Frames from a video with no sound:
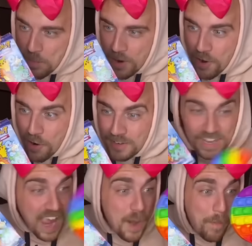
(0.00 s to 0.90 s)
cards
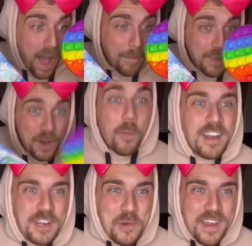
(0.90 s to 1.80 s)
and a Pop-It. What
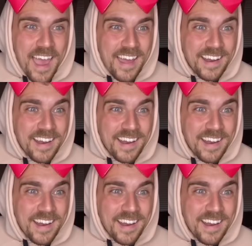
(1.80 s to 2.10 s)
did you get?